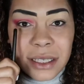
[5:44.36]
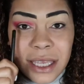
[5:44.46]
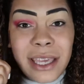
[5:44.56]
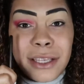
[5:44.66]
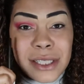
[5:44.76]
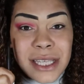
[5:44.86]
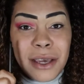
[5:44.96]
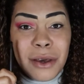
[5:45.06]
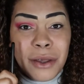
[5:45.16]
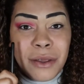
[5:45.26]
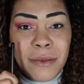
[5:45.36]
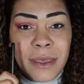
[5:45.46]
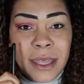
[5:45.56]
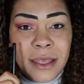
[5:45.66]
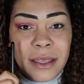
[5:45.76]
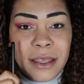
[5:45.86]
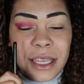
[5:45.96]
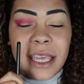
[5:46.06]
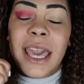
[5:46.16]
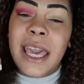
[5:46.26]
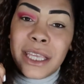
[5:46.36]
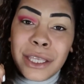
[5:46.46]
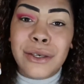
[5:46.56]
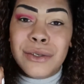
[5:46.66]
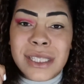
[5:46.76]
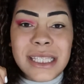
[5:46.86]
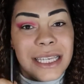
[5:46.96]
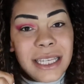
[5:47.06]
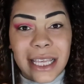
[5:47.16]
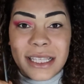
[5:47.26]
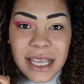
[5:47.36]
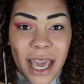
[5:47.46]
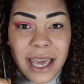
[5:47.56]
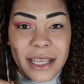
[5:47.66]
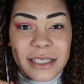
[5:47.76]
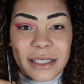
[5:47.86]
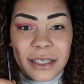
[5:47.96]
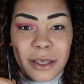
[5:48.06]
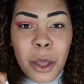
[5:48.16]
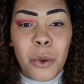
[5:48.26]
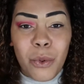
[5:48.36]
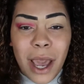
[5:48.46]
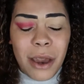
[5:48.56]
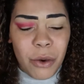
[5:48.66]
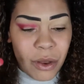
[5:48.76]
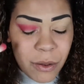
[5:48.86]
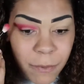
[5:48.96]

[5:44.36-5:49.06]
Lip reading: Can you tell? Can you see this, guys? Wow.